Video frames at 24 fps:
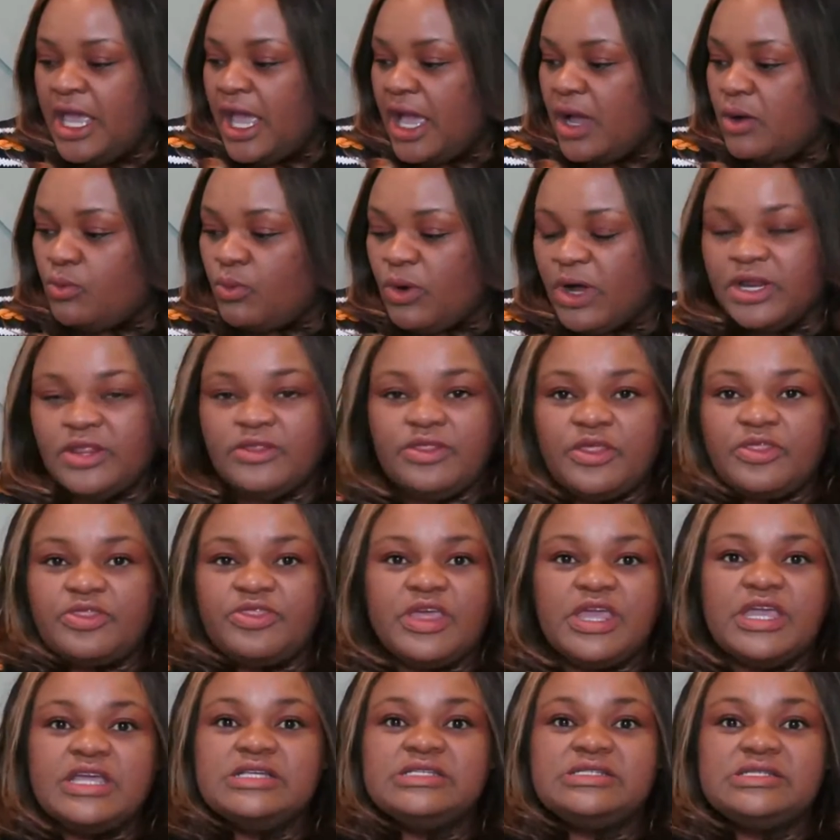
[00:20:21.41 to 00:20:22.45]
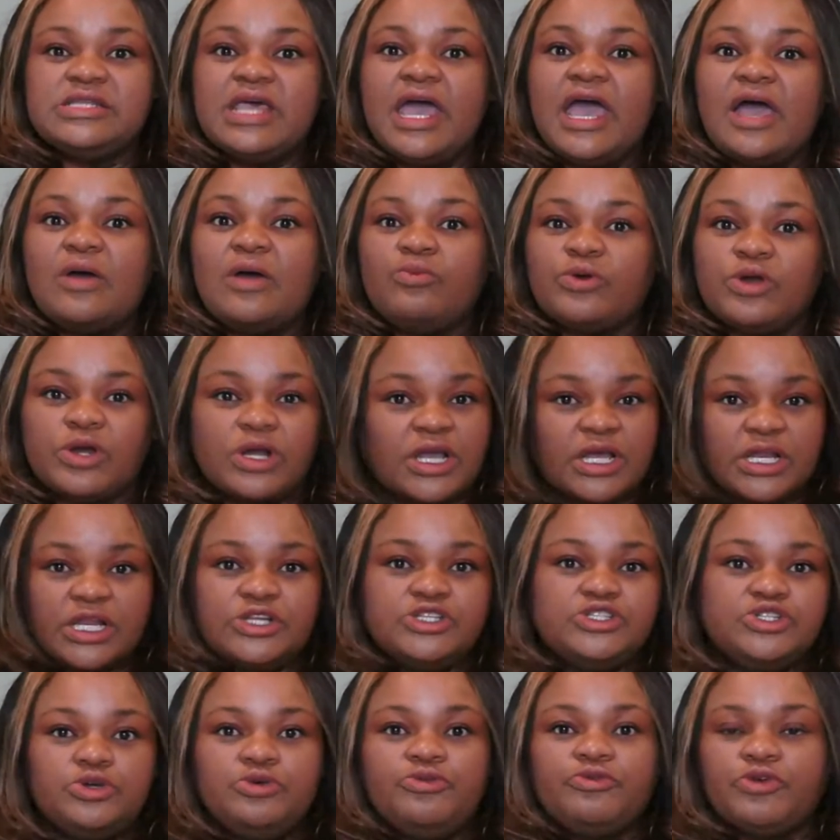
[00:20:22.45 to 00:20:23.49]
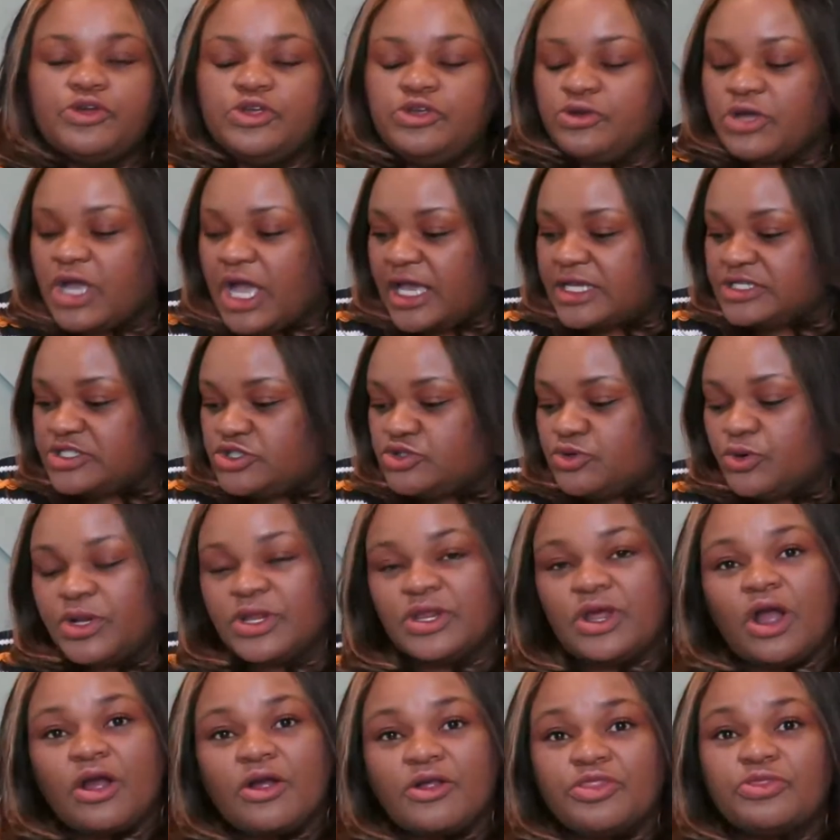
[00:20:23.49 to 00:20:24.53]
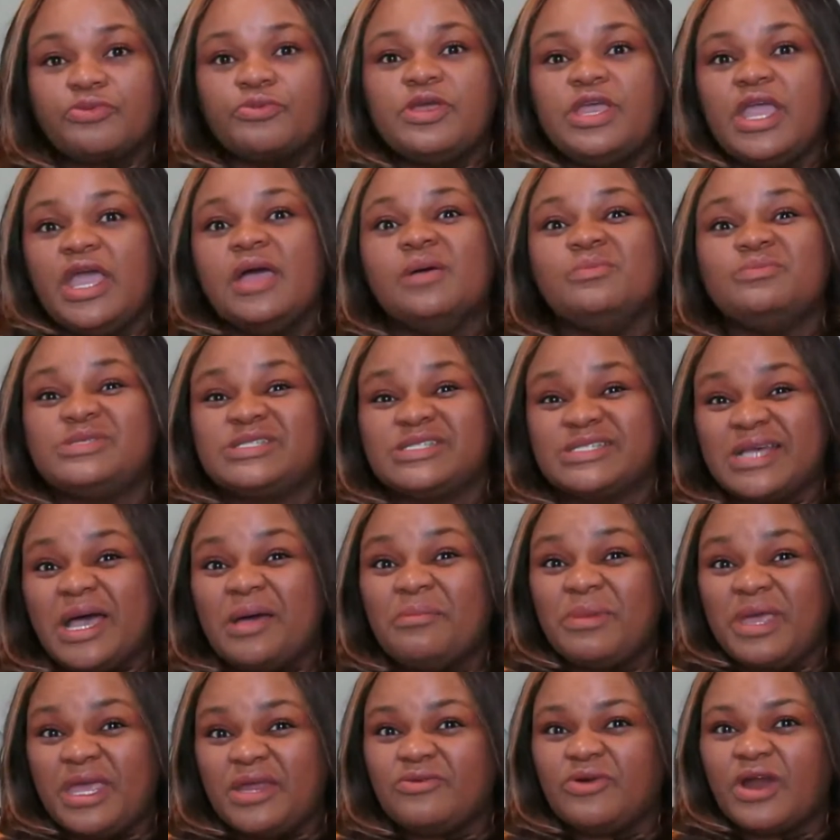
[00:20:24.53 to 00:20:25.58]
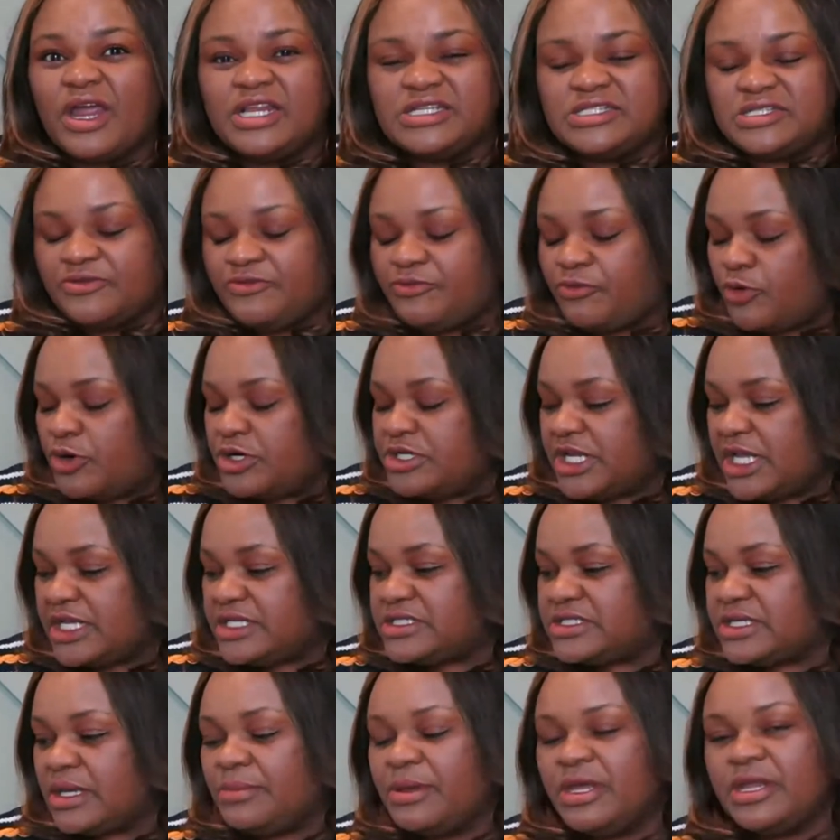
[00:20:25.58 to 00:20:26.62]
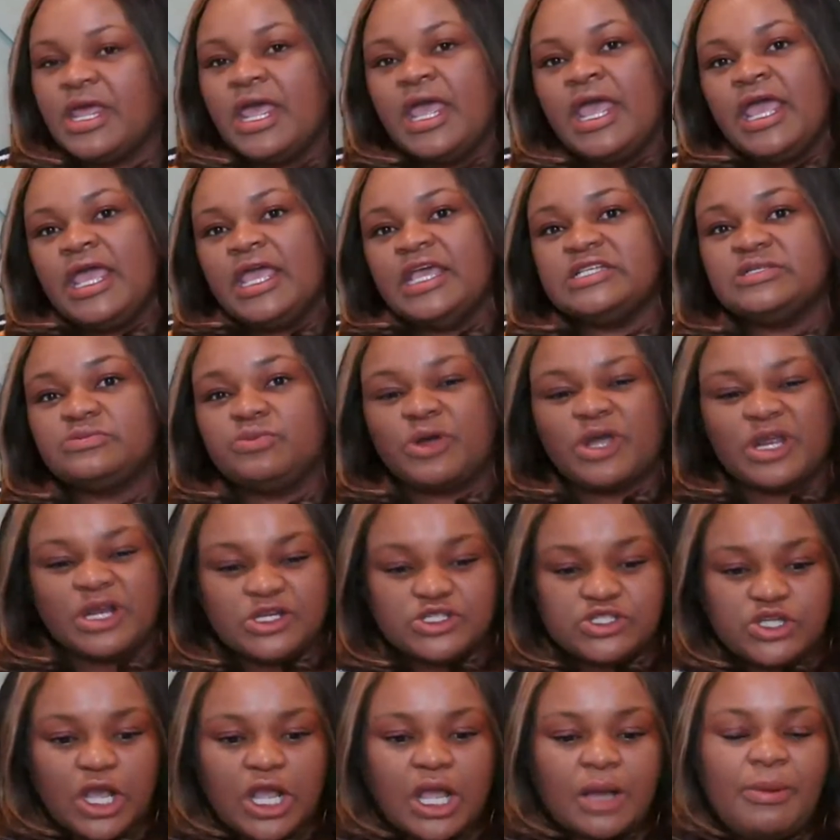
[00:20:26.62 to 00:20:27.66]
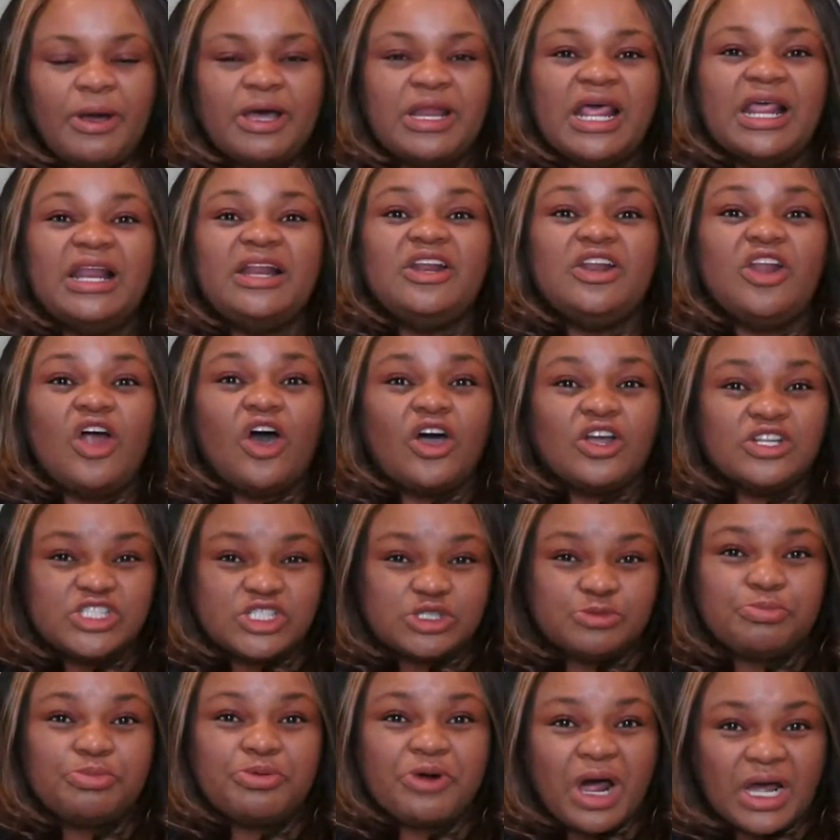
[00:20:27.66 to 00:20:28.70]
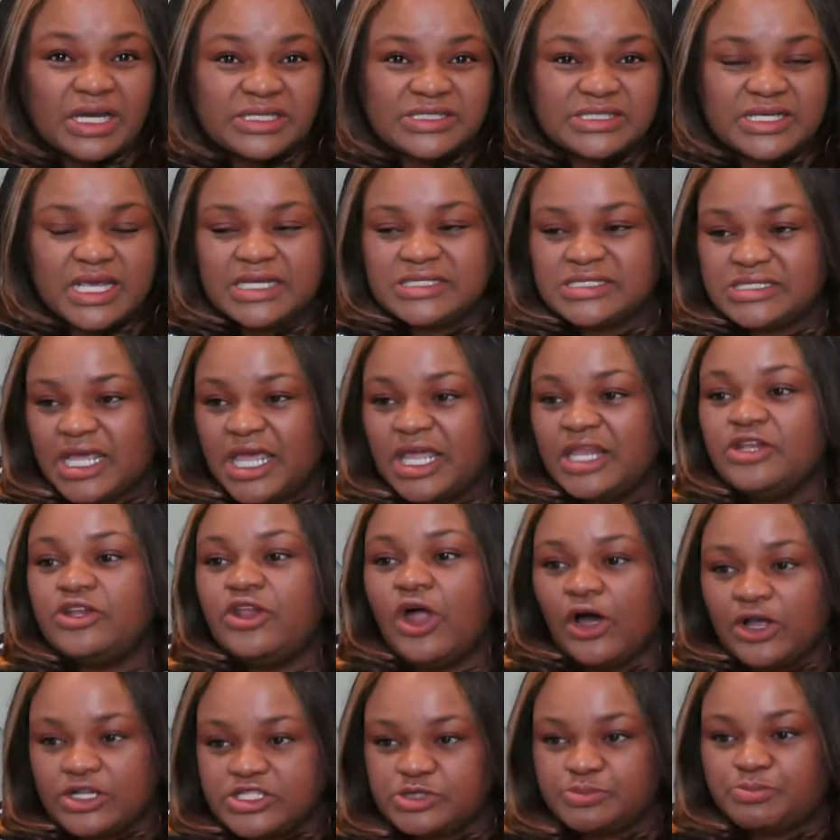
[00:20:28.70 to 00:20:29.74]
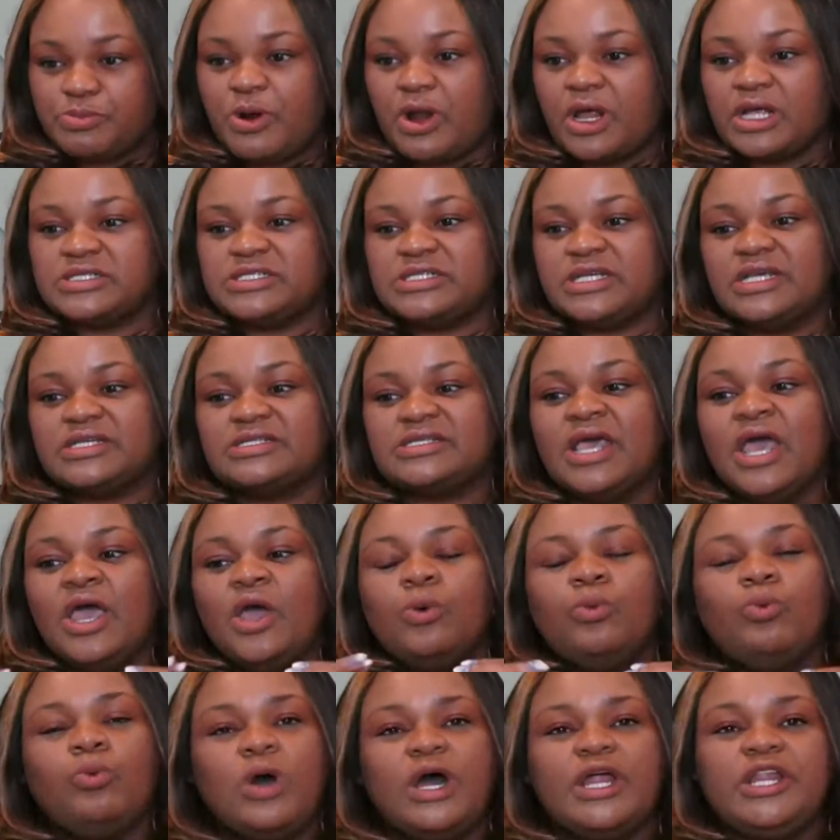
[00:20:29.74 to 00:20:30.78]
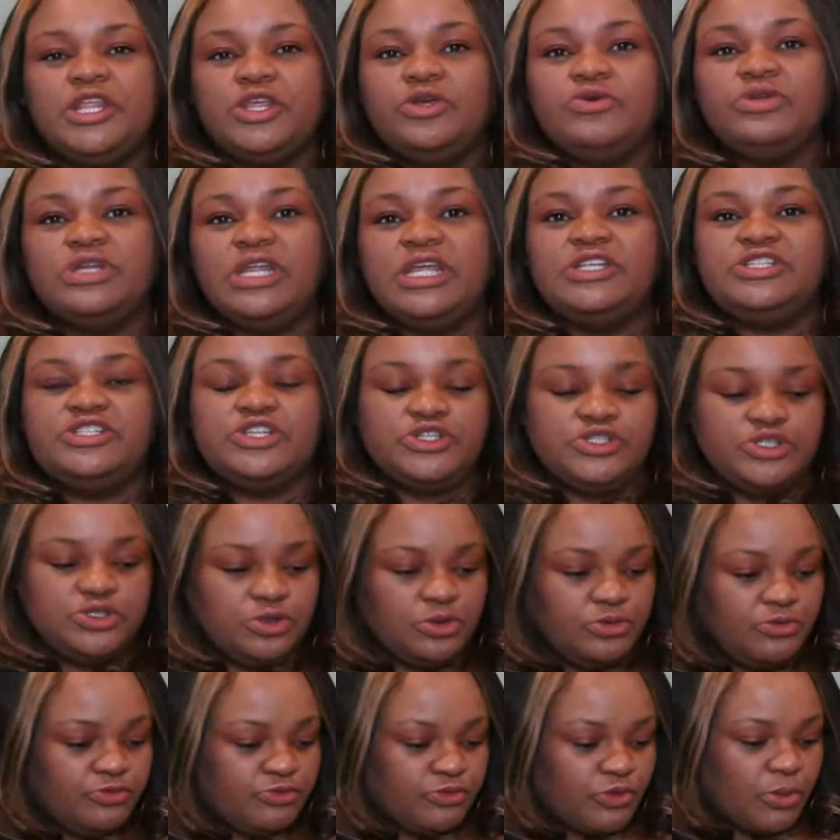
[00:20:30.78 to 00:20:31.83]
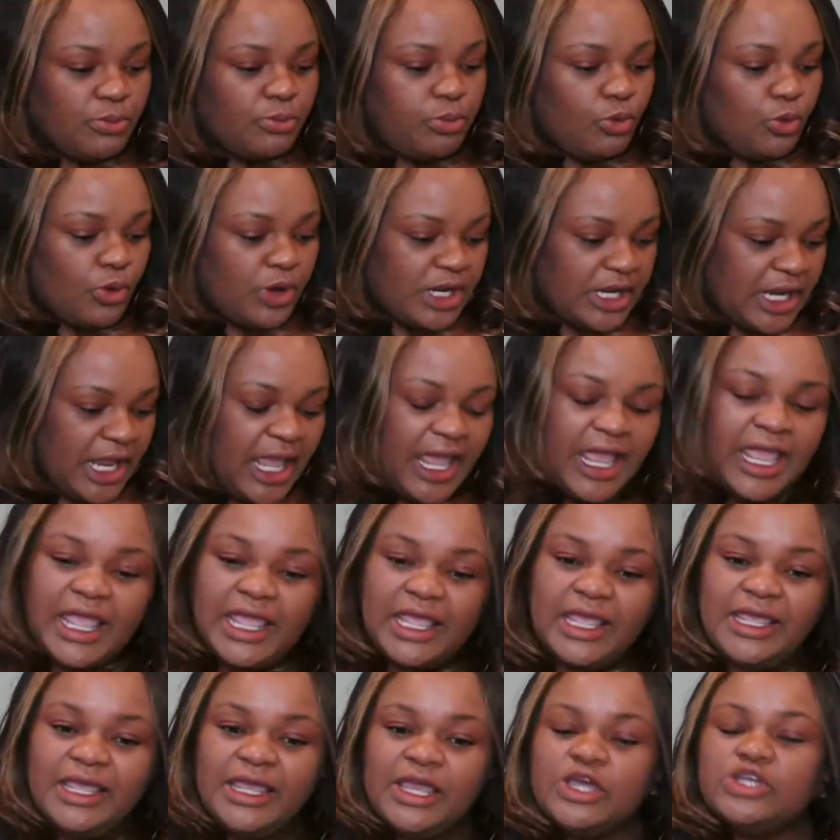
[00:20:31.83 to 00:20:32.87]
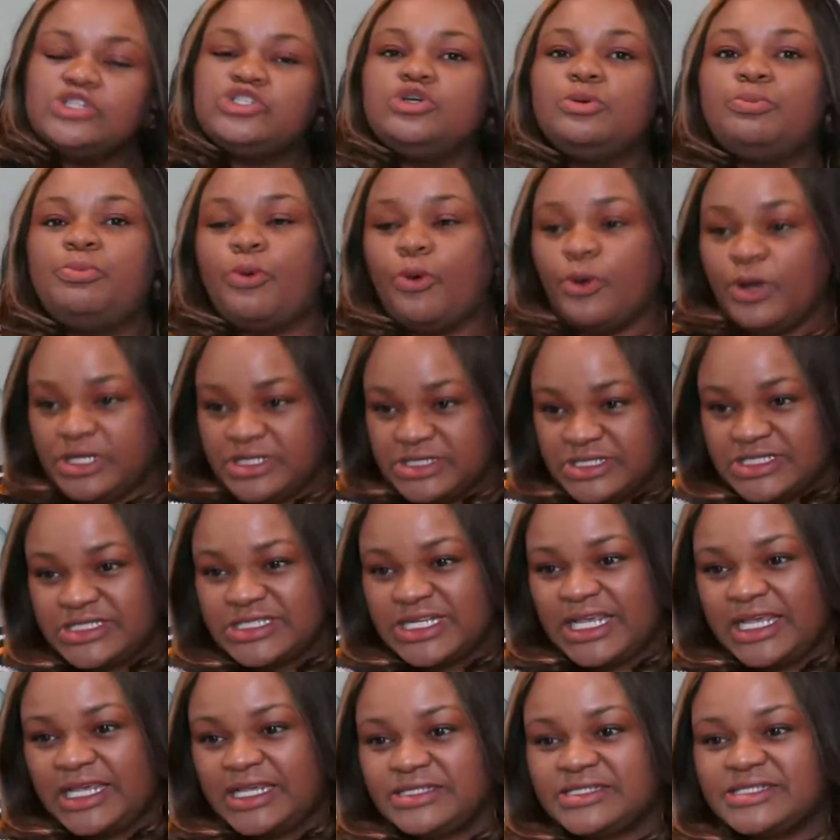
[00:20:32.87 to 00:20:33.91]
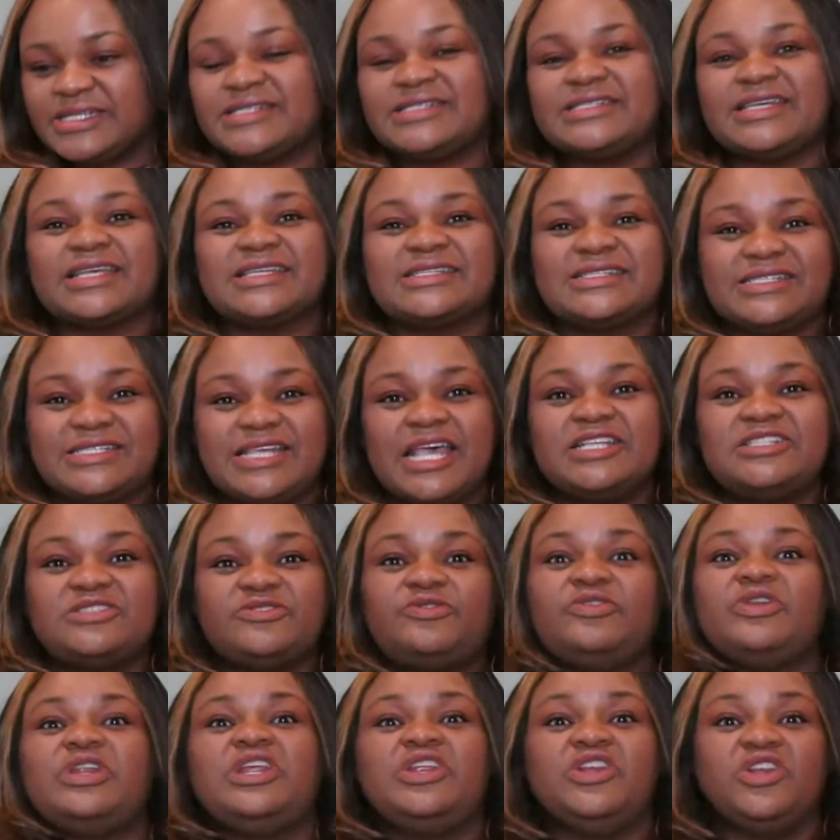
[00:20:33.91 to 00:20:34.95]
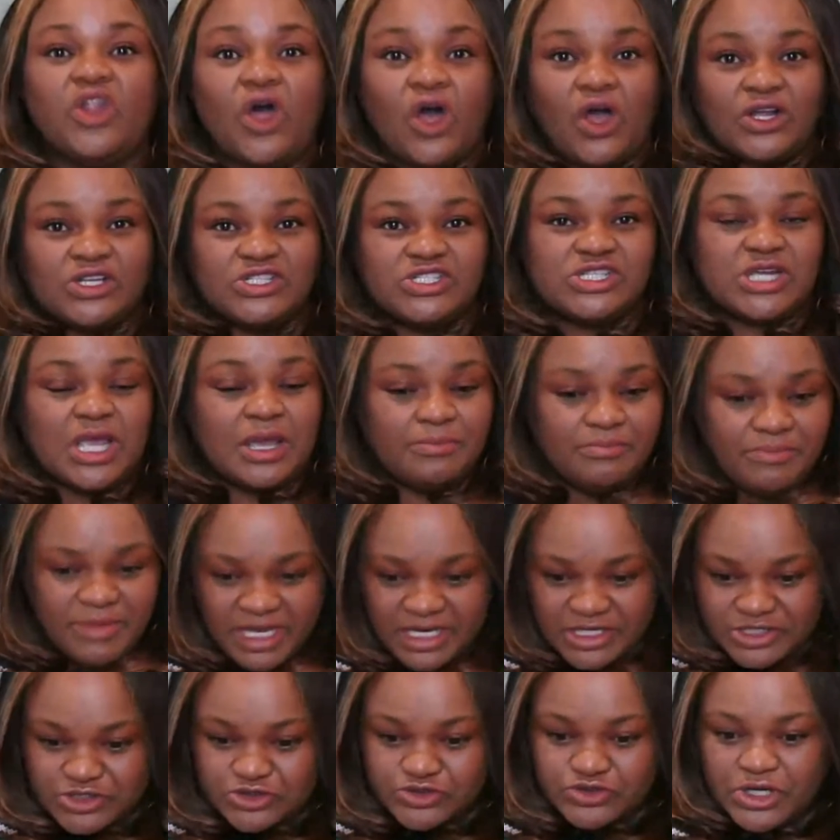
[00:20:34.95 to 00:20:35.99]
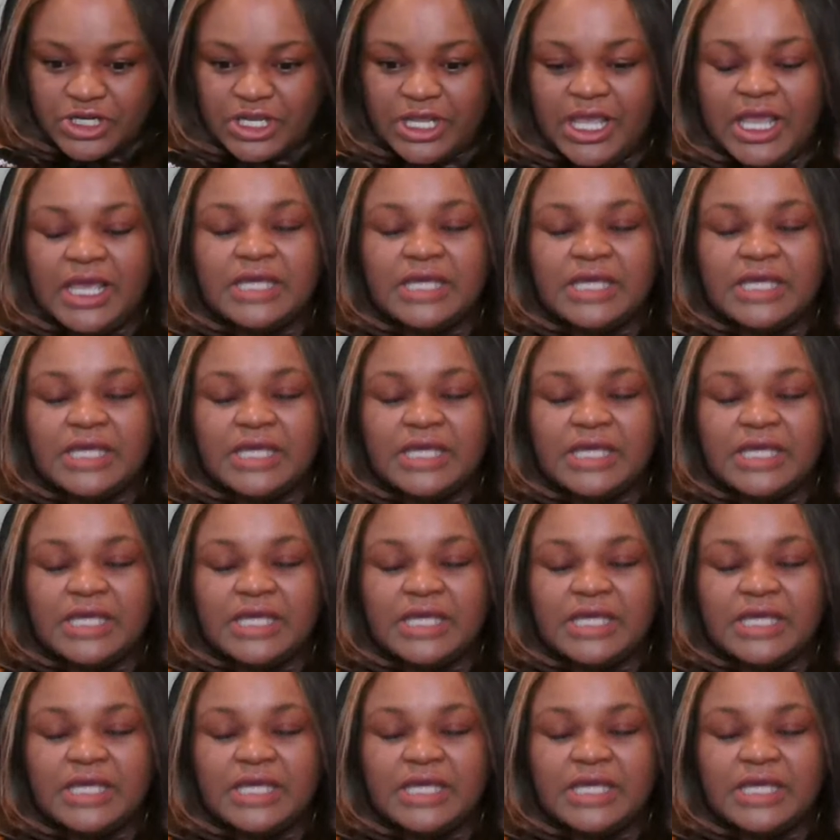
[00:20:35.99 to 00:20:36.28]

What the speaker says: And one of the things that we're going to do for you guys during our 3M summit, right? It's a 4-day summit, is we're going to talk about a launch process, a launch process. What do you need to do from point A to point Z to successfully launch a ministry,